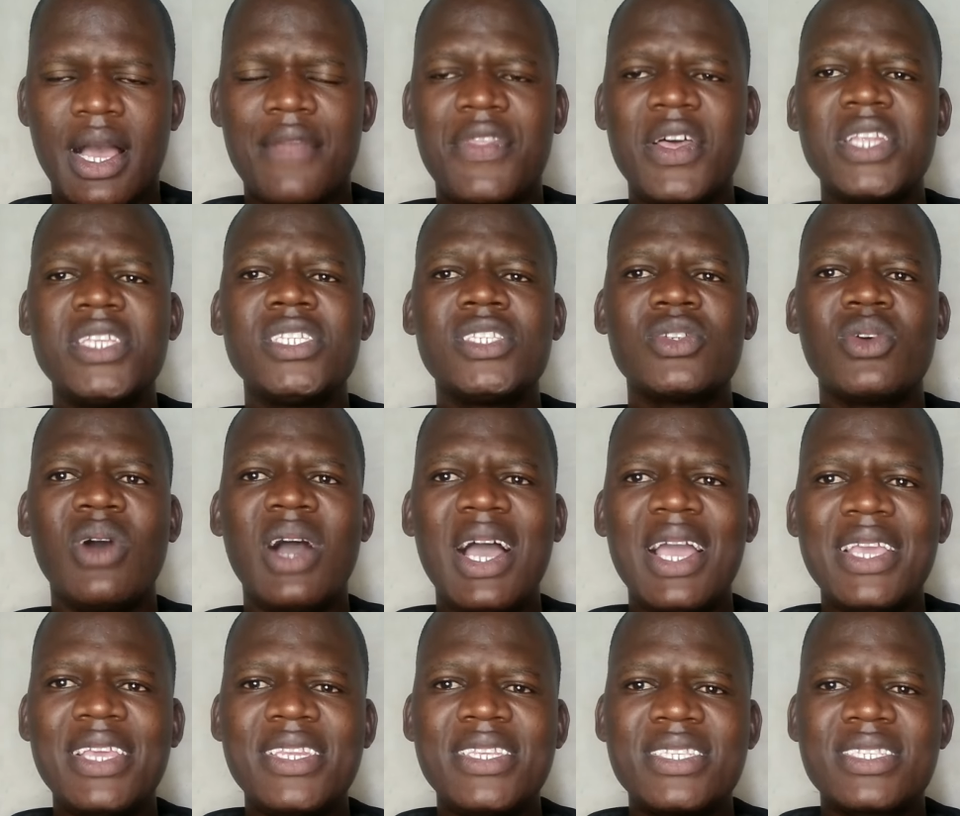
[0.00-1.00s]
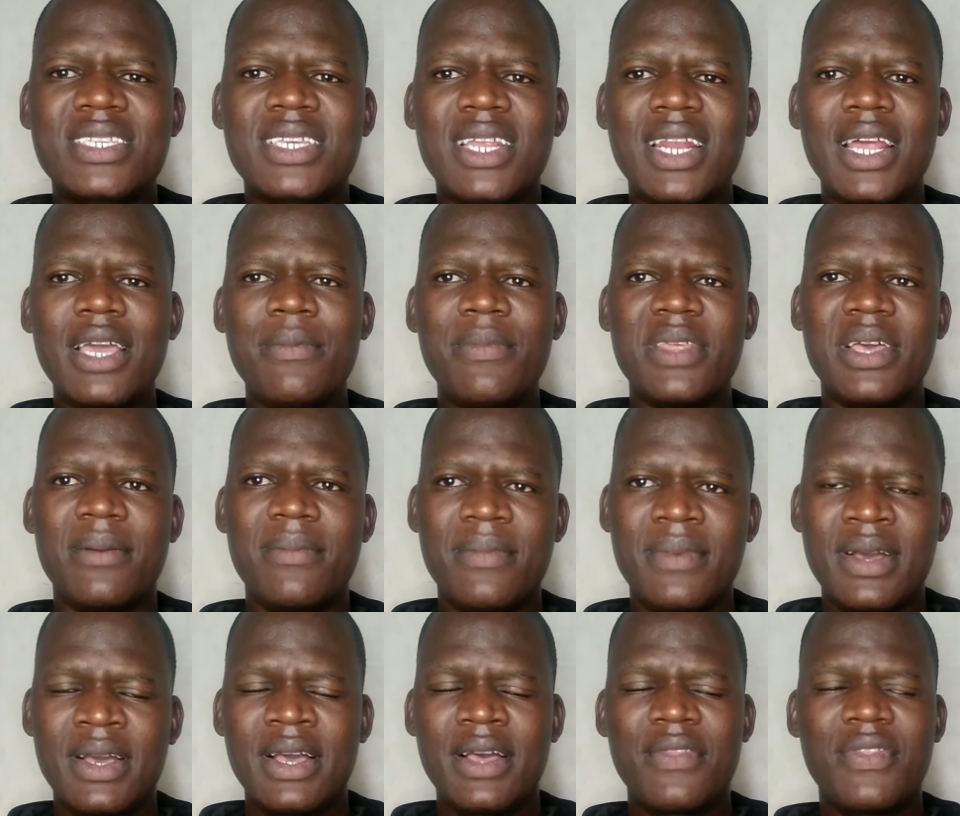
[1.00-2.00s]
And that is why he described
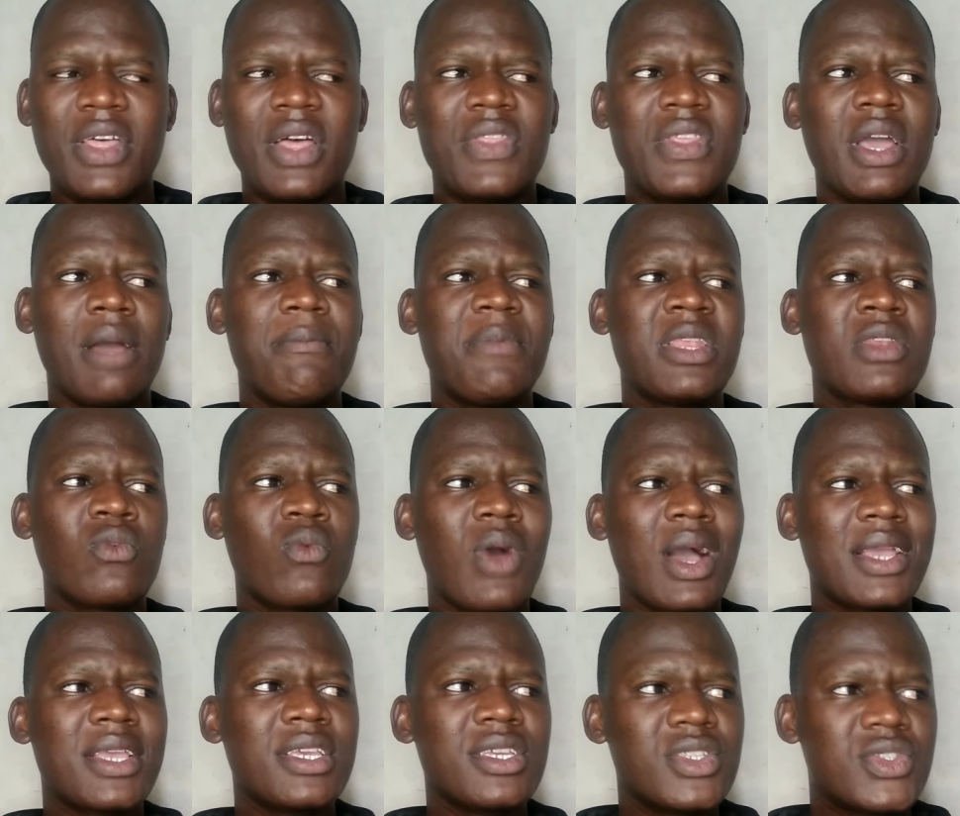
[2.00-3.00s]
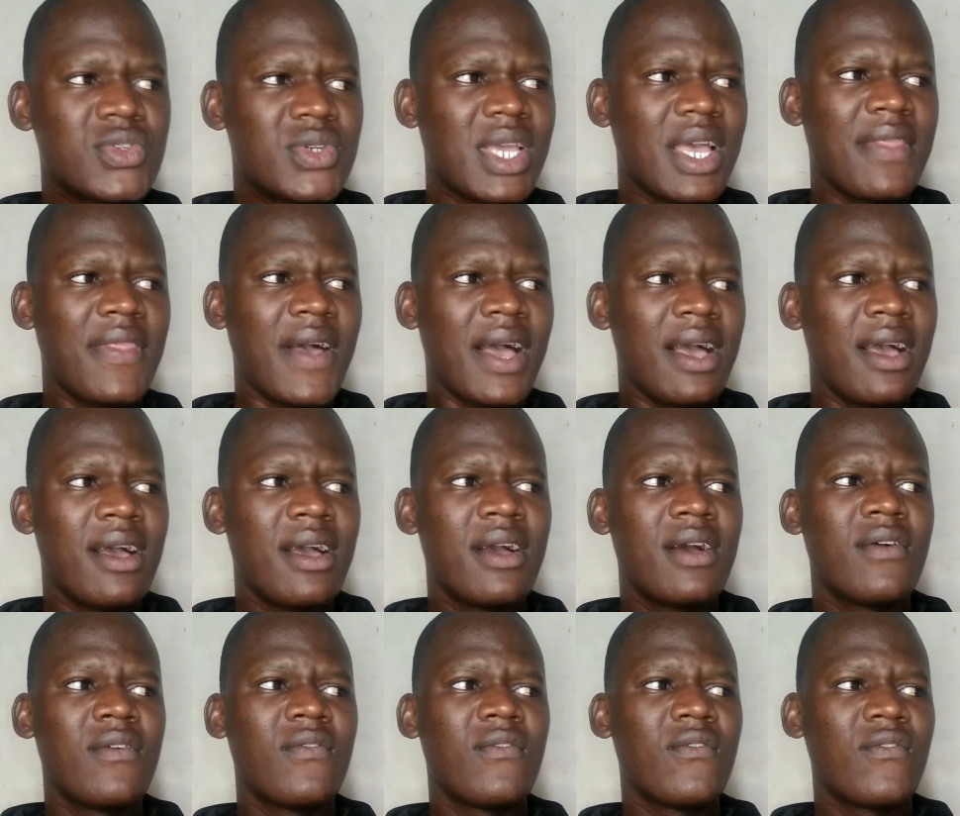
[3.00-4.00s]
them, that they have been working together
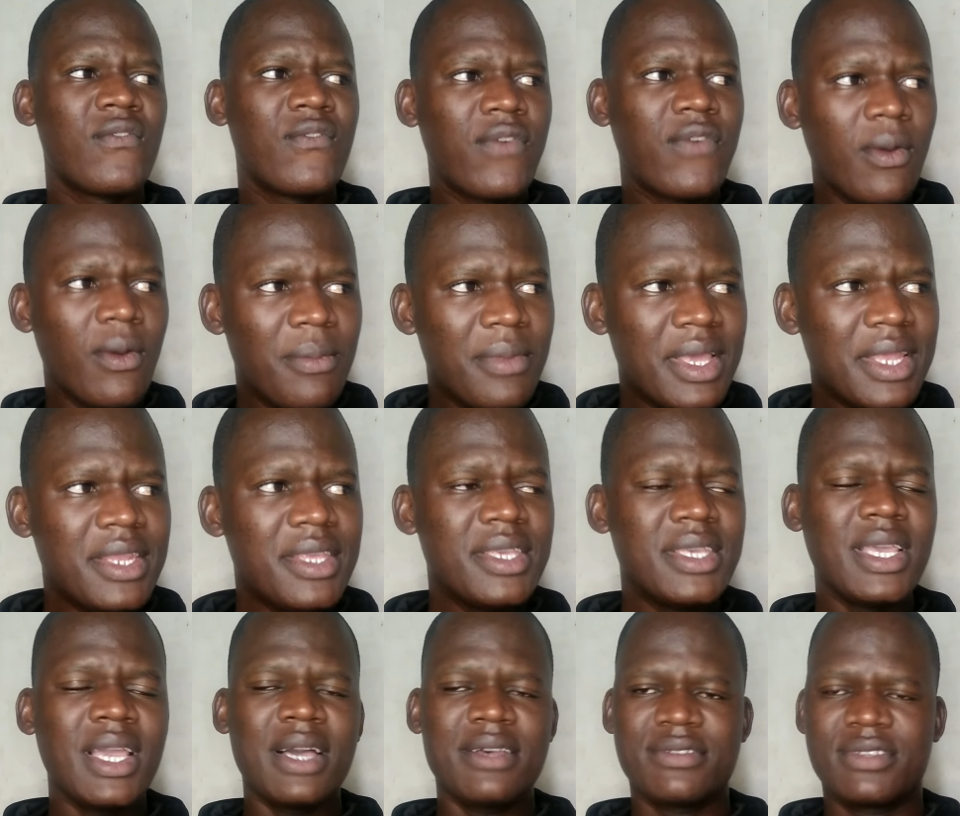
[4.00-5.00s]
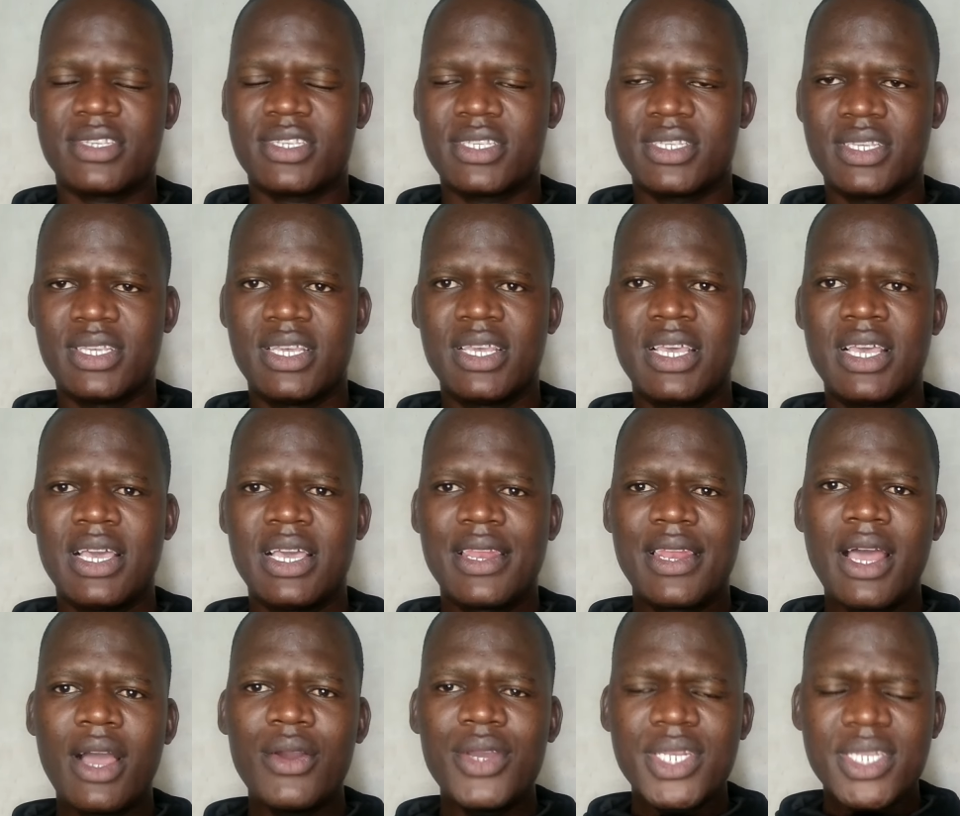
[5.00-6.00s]
for many years.
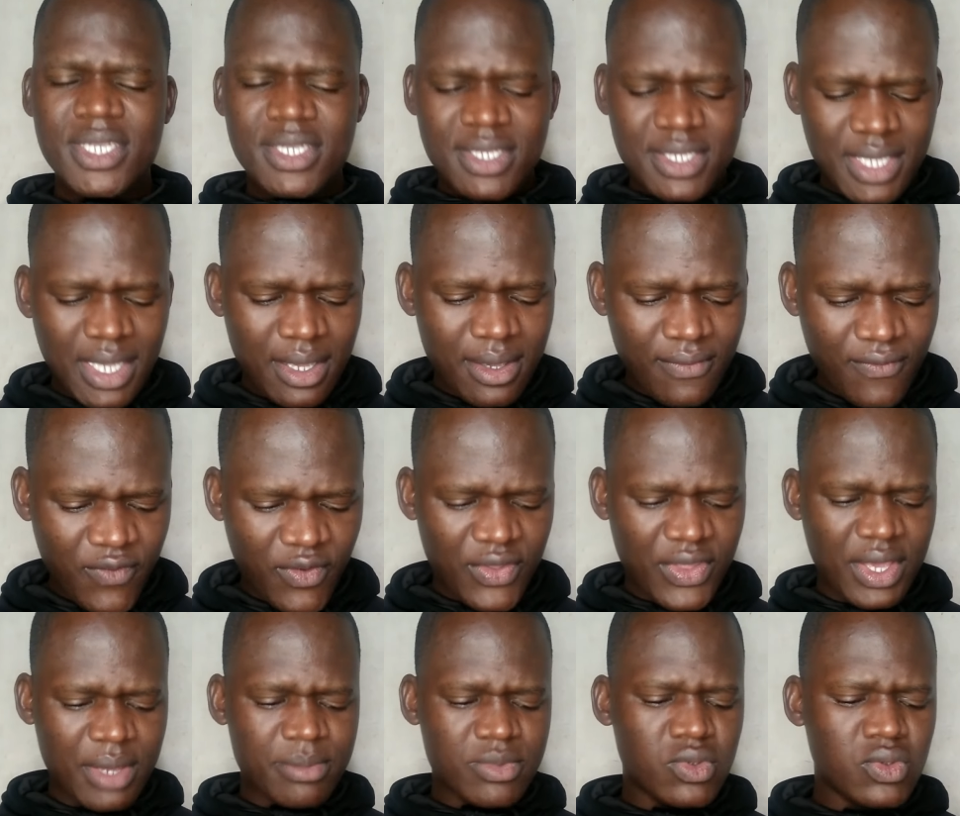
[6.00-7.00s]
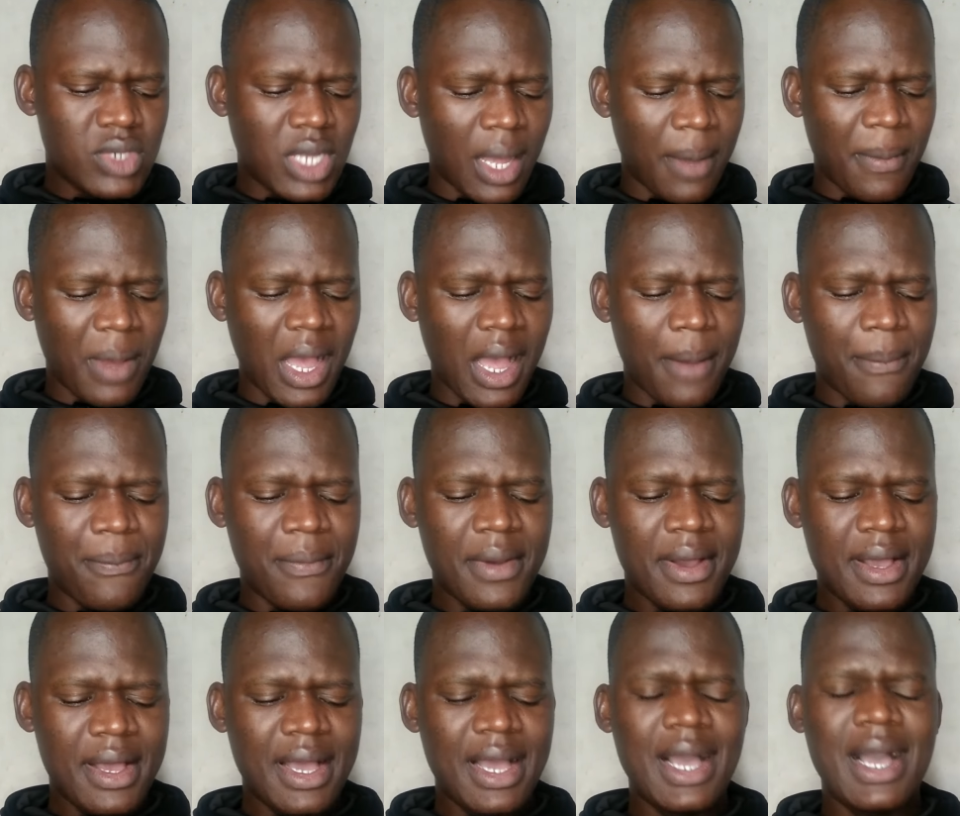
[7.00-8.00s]
Now it is time for them to come up
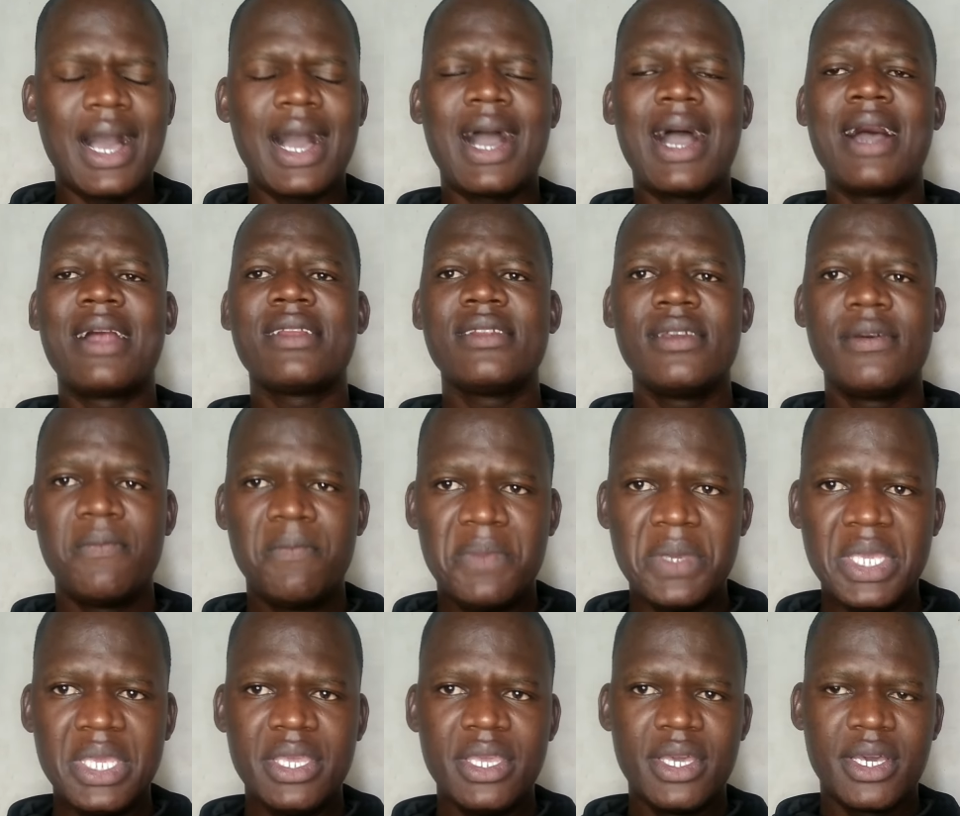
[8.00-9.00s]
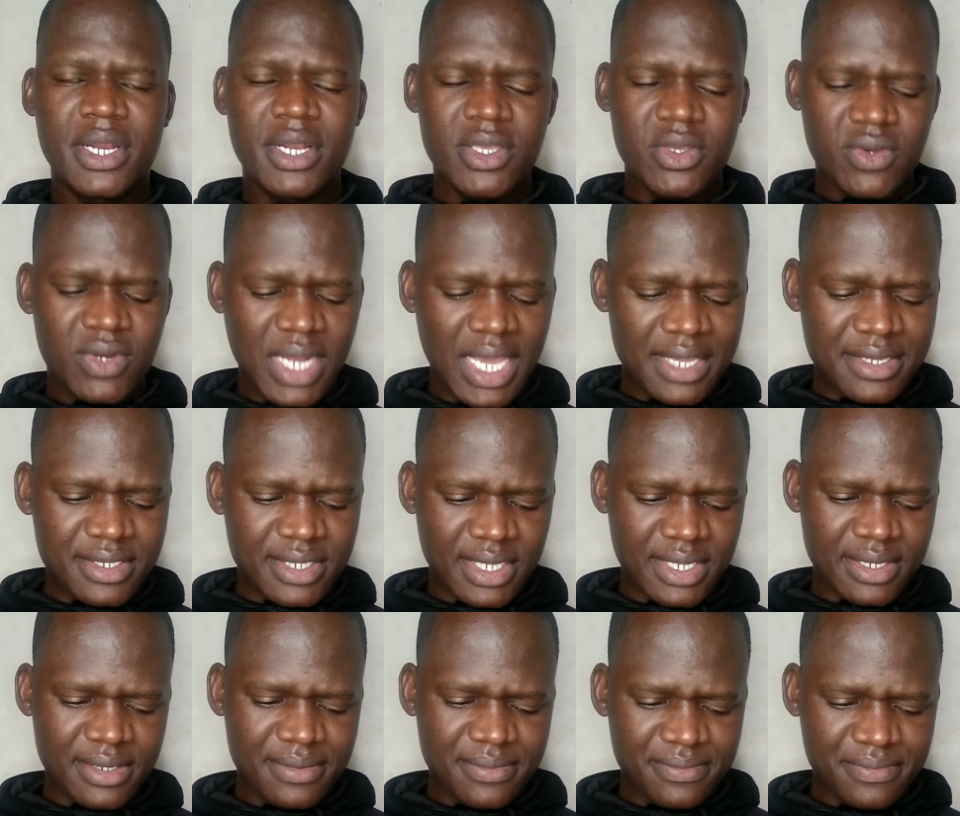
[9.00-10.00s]
and be
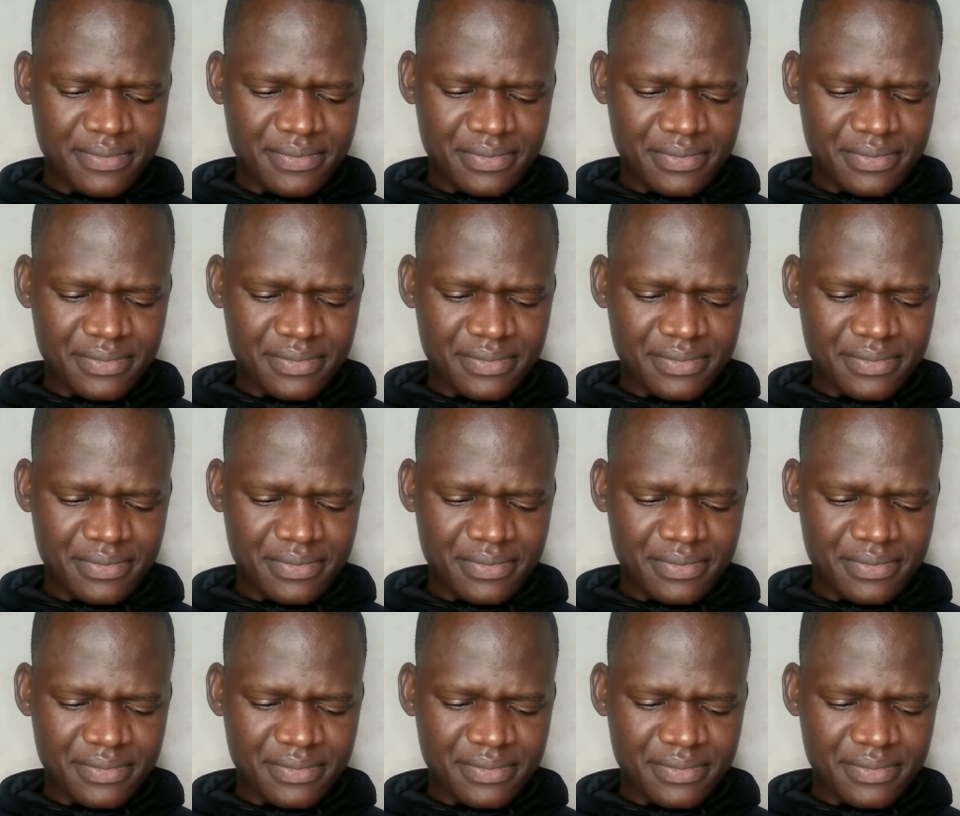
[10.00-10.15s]
reunited.